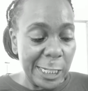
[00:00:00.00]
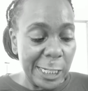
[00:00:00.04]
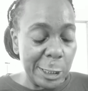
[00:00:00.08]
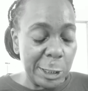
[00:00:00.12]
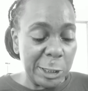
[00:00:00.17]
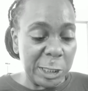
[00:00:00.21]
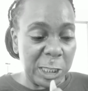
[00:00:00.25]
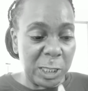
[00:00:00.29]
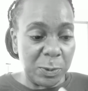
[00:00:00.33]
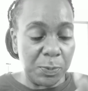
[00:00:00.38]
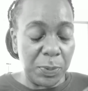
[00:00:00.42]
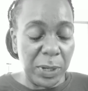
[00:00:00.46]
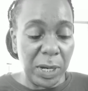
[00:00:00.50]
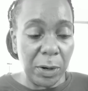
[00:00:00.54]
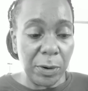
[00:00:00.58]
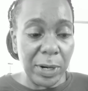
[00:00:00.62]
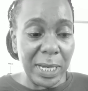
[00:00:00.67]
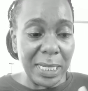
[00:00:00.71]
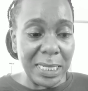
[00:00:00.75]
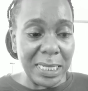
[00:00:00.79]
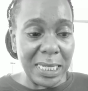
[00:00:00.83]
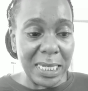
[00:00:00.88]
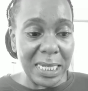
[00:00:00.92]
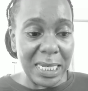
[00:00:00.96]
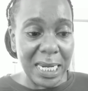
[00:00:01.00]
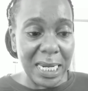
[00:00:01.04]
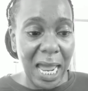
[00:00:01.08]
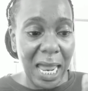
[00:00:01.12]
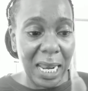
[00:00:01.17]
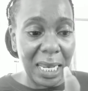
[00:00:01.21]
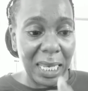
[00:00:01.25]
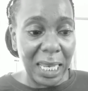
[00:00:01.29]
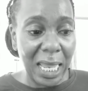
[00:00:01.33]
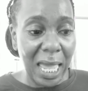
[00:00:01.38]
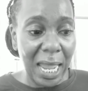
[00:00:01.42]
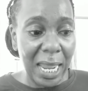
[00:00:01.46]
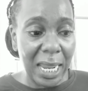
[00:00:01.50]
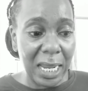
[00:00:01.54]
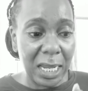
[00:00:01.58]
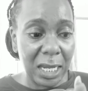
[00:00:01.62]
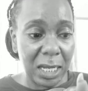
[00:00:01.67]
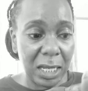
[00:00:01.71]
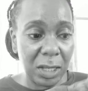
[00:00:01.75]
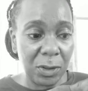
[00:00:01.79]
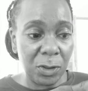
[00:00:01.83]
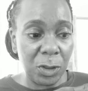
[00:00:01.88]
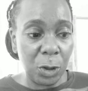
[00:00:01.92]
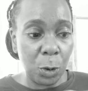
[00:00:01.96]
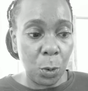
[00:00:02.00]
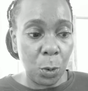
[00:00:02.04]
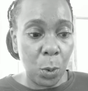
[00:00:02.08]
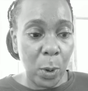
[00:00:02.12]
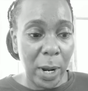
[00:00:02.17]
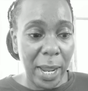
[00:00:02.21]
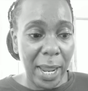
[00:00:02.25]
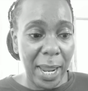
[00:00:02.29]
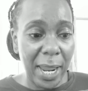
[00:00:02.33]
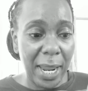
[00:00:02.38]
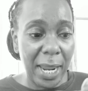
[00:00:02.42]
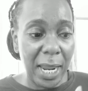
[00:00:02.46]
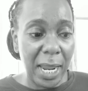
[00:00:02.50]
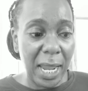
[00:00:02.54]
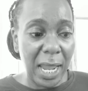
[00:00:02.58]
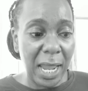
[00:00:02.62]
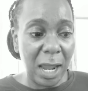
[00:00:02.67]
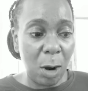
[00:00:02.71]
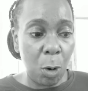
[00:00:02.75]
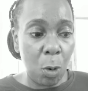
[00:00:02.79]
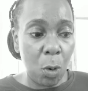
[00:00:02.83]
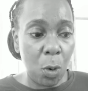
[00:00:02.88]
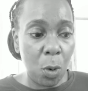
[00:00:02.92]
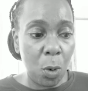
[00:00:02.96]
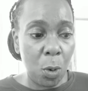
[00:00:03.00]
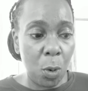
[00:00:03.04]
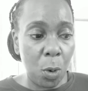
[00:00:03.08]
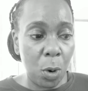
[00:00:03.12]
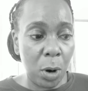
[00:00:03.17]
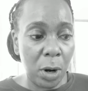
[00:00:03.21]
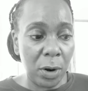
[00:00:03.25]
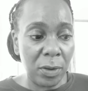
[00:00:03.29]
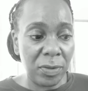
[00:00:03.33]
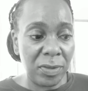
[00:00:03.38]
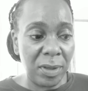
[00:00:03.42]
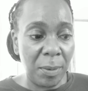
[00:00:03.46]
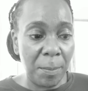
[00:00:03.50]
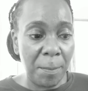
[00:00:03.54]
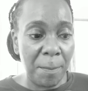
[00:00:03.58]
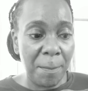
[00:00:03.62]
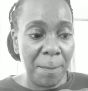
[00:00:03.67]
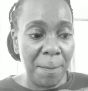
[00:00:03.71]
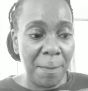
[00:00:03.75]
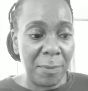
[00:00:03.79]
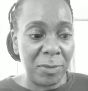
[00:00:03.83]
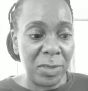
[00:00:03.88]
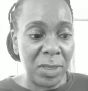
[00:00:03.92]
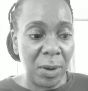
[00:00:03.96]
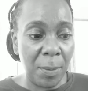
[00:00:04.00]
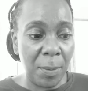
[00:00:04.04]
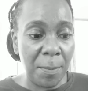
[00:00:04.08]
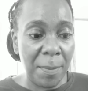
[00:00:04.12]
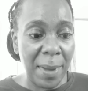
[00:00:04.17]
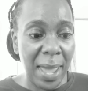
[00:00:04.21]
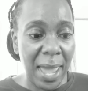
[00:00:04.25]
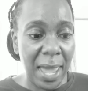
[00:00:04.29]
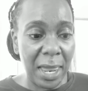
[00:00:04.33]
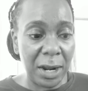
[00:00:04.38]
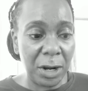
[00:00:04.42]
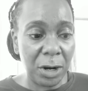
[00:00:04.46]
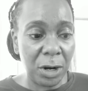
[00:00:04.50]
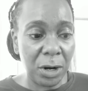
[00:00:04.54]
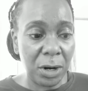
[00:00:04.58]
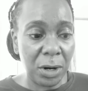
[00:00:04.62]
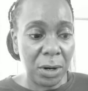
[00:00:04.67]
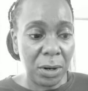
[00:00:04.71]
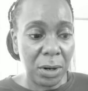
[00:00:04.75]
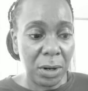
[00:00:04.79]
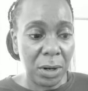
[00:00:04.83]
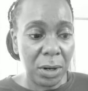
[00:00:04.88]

Spirit did not like the way or the manner,